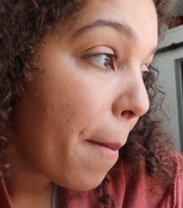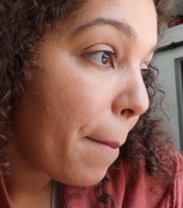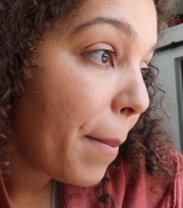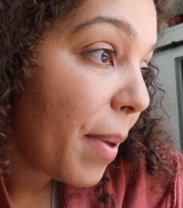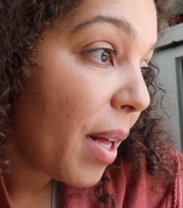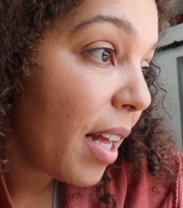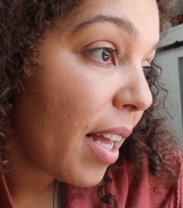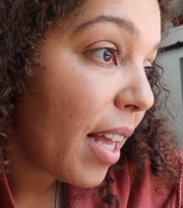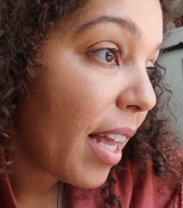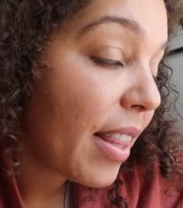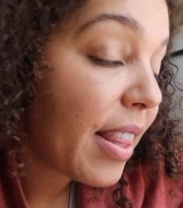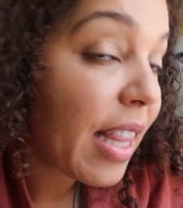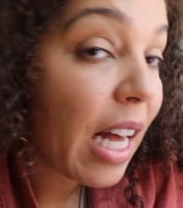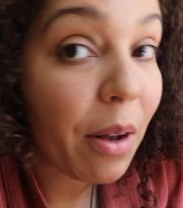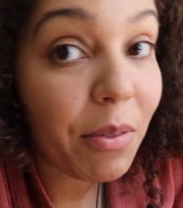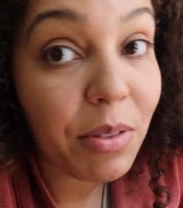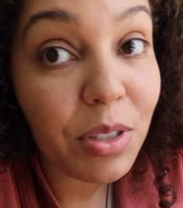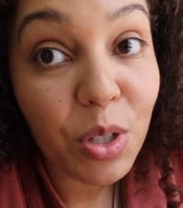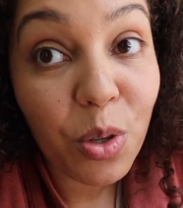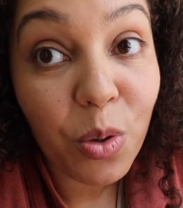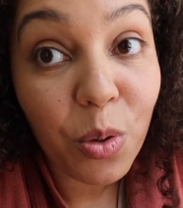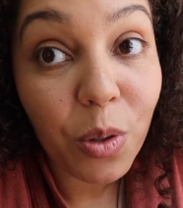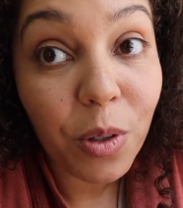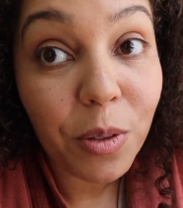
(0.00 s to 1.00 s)
But that
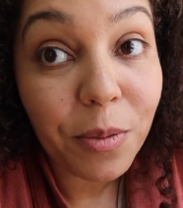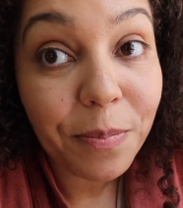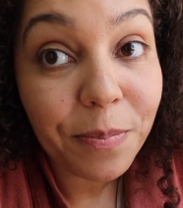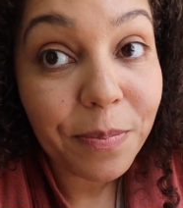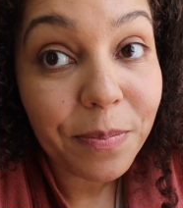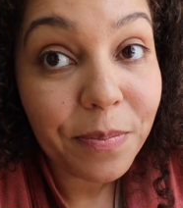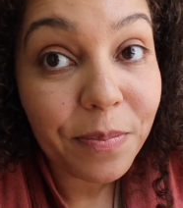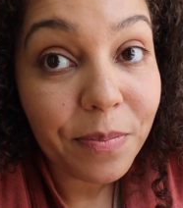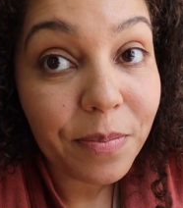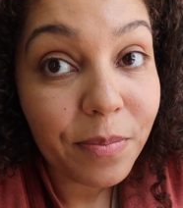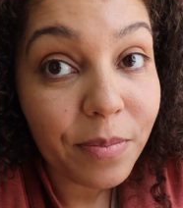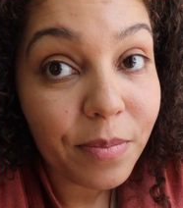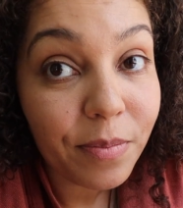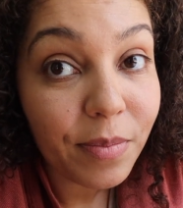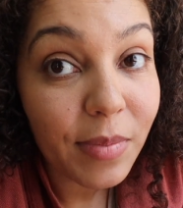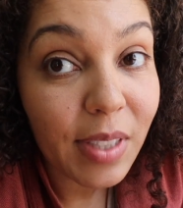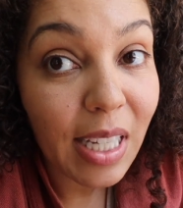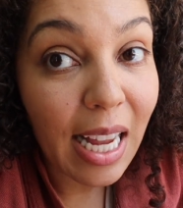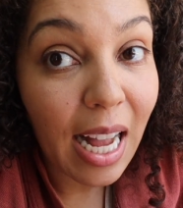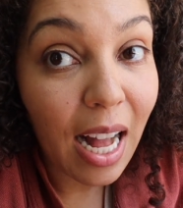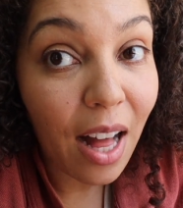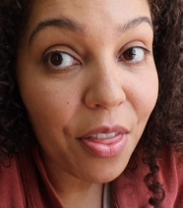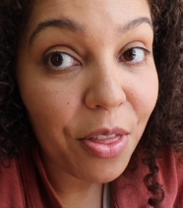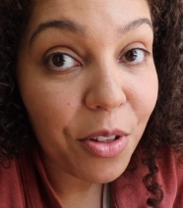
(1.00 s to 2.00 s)
was cool.
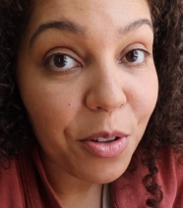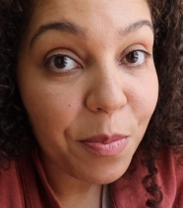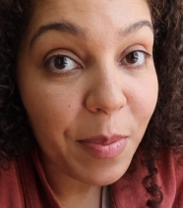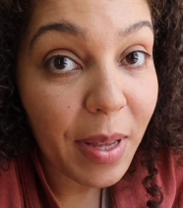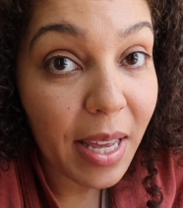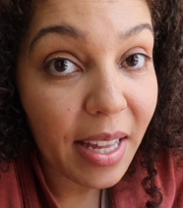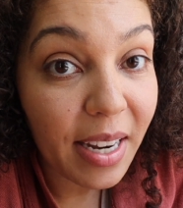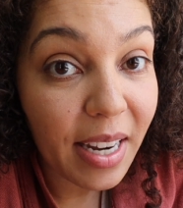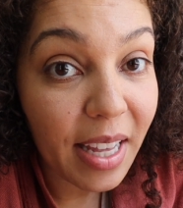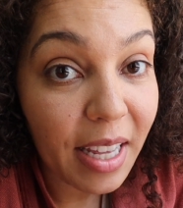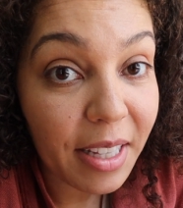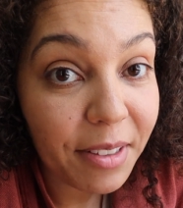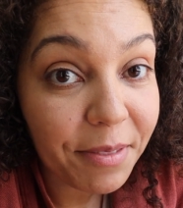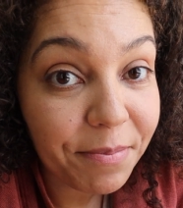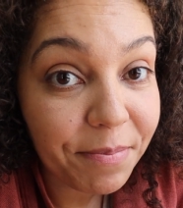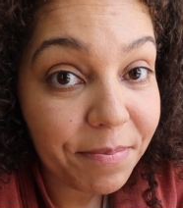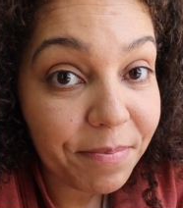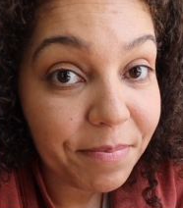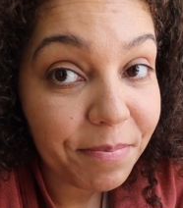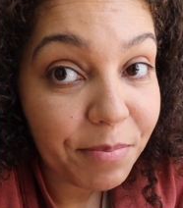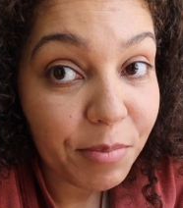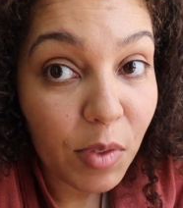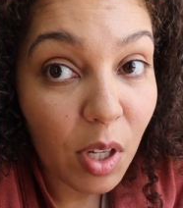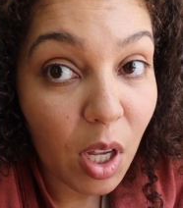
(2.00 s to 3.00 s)
Catherine Manning,
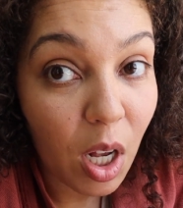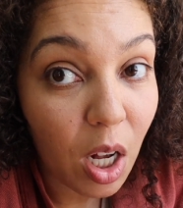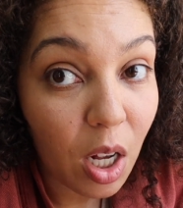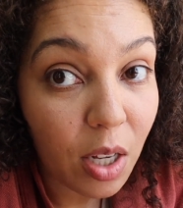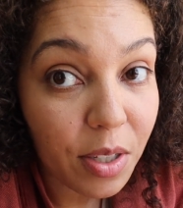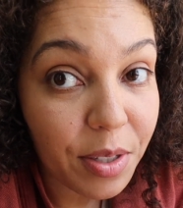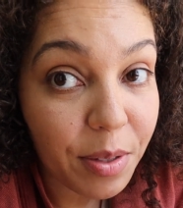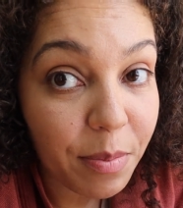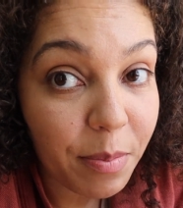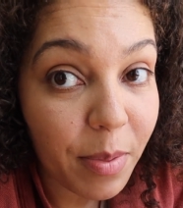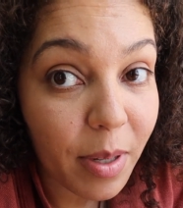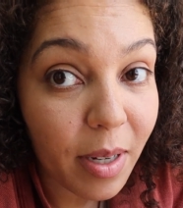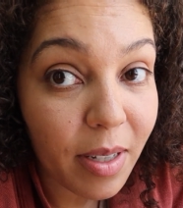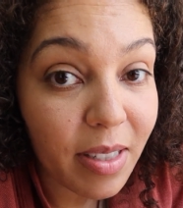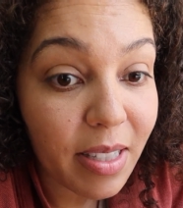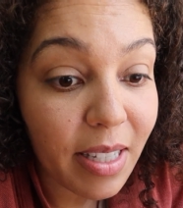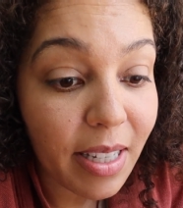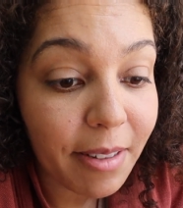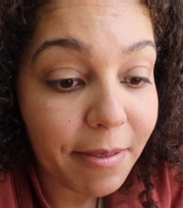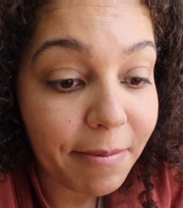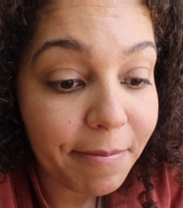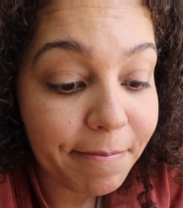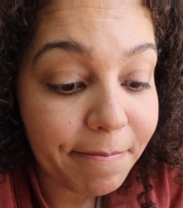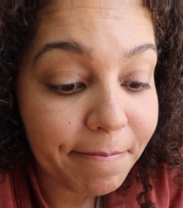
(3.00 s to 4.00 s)
awesome
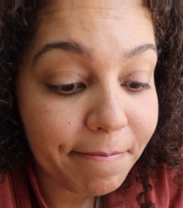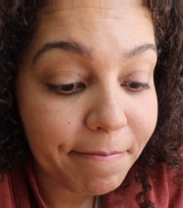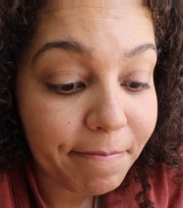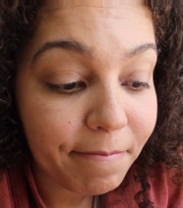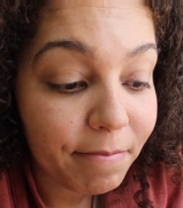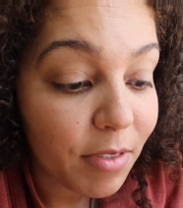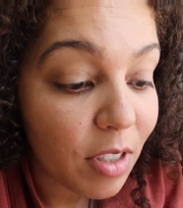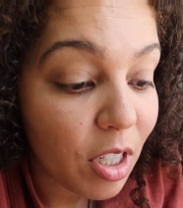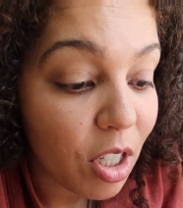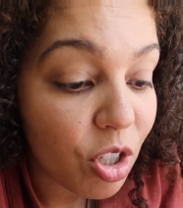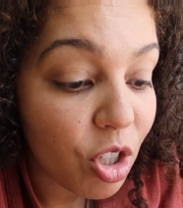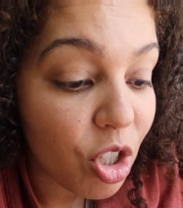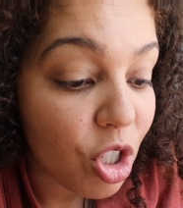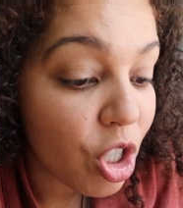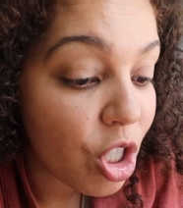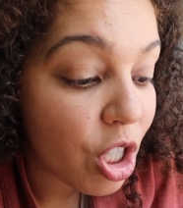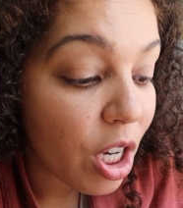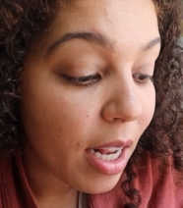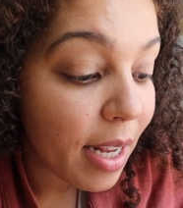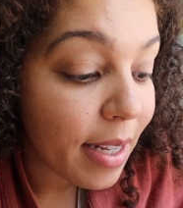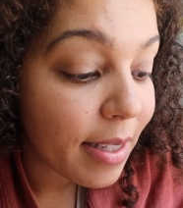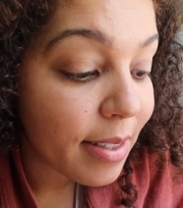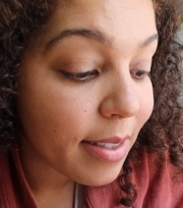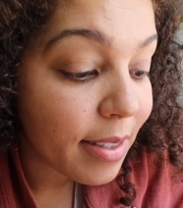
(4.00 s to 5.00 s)
person.
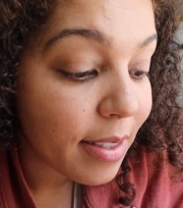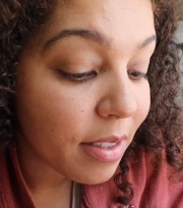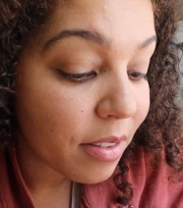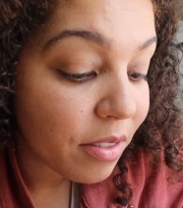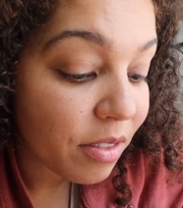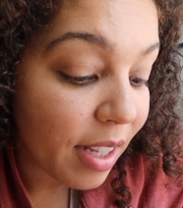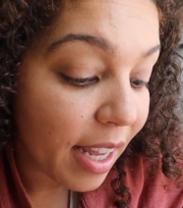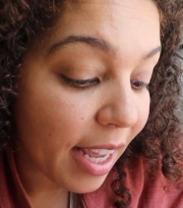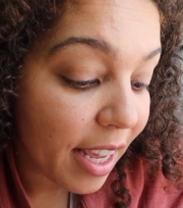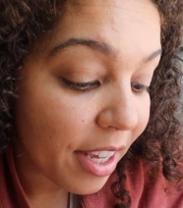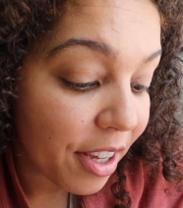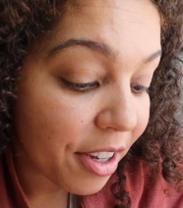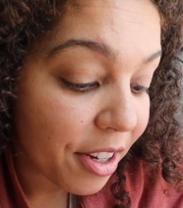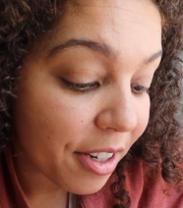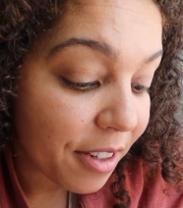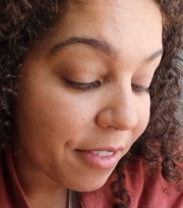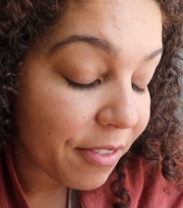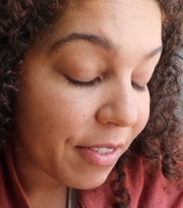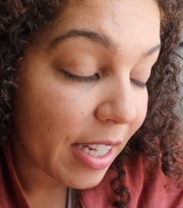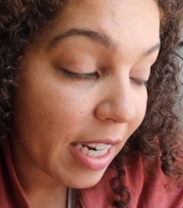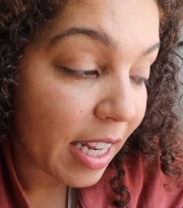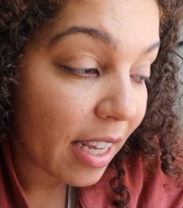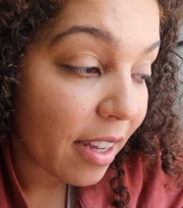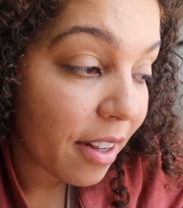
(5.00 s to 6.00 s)
Just like her
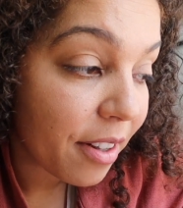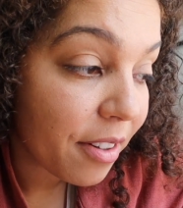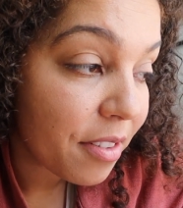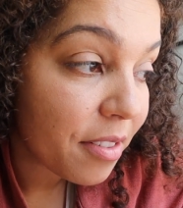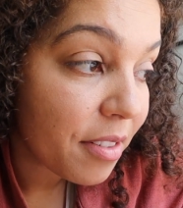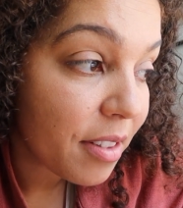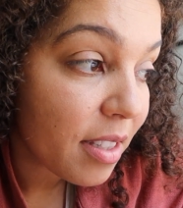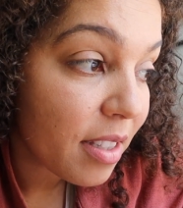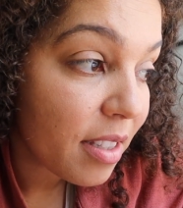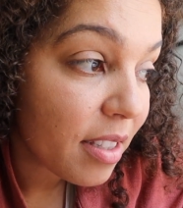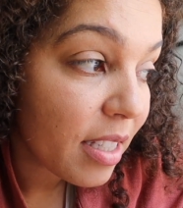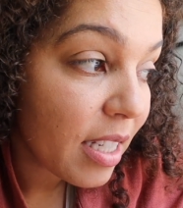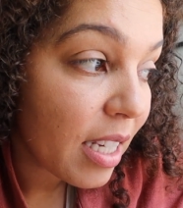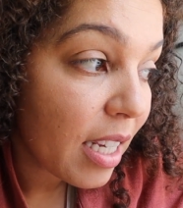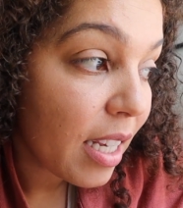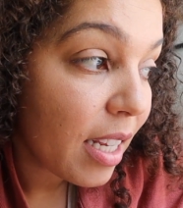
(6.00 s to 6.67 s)
videos.